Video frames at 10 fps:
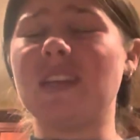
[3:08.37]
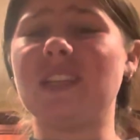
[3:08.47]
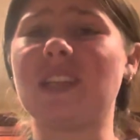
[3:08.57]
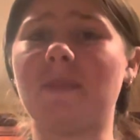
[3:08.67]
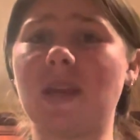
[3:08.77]
is
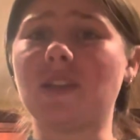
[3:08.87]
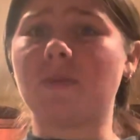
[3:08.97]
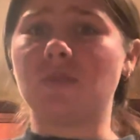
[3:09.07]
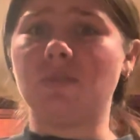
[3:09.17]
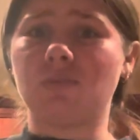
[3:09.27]
in my top
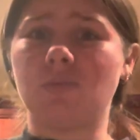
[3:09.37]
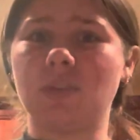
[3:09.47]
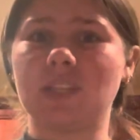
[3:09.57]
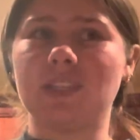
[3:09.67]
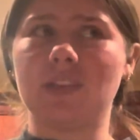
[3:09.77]
two schools.
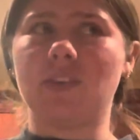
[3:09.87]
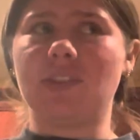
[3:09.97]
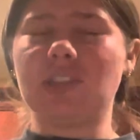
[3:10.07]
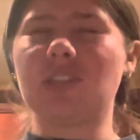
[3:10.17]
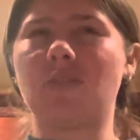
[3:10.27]
It's either
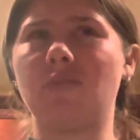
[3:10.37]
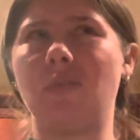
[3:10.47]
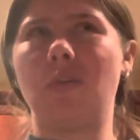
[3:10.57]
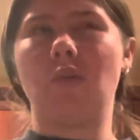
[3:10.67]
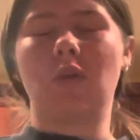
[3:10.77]
this
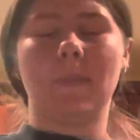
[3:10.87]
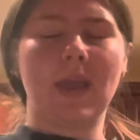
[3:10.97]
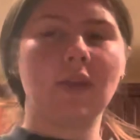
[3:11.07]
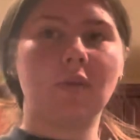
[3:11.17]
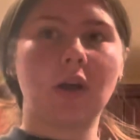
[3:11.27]
school or
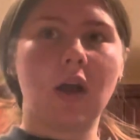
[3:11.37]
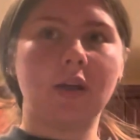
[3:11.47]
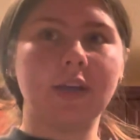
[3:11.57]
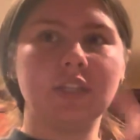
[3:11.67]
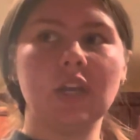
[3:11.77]
Emmanuel
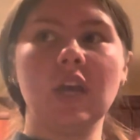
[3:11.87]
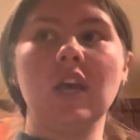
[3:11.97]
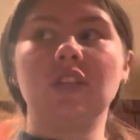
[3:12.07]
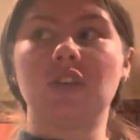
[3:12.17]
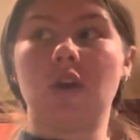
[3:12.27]
College.
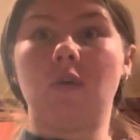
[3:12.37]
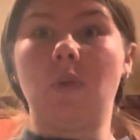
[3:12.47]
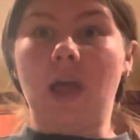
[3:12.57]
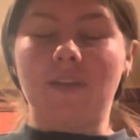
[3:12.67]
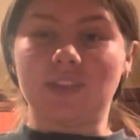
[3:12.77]
So we'll
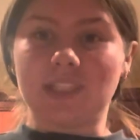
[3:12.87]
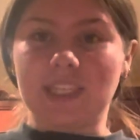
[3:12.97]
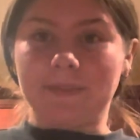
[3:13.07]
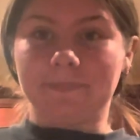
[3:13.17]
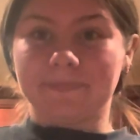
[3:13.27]
have to see.